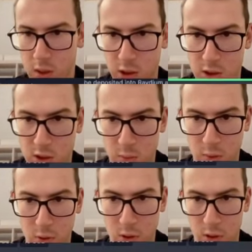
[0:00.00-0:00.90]

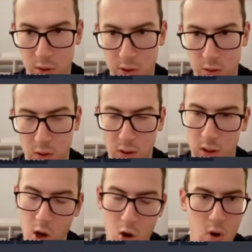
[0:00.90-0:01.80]
Distribution looks good.
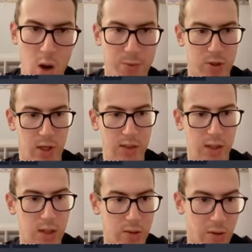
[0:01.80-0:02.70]
No website.
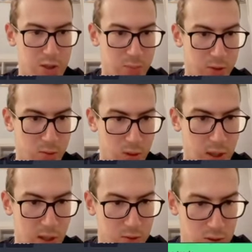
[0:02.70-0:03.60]
I was about to
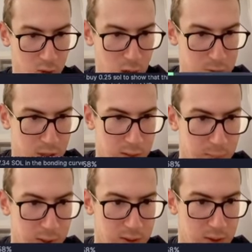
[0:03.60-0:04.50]
click on the
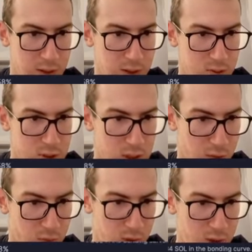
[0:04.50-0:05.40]
website, but there is
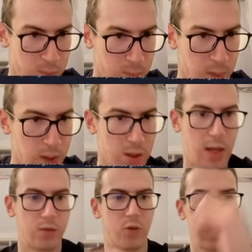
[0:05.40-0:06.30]
nothing.
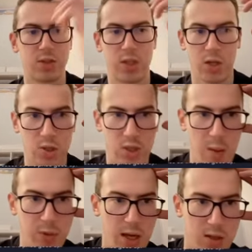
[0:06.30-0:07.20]
And thread section is
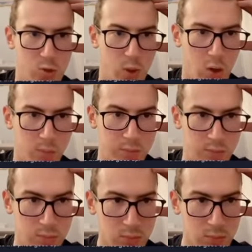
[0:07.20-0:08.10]
empty as well,
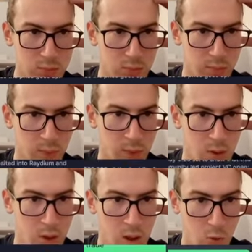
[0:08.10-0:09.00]

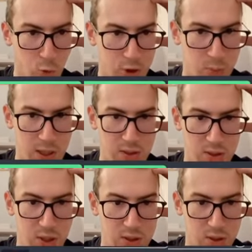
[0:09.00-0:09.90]
which means
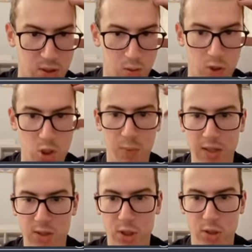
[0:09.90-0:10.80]
there is which
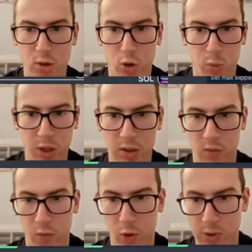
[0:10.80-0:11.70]
means there is no
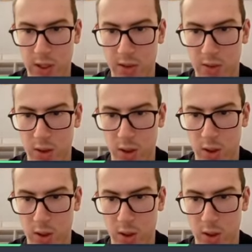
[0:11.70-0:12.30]
community formed yet.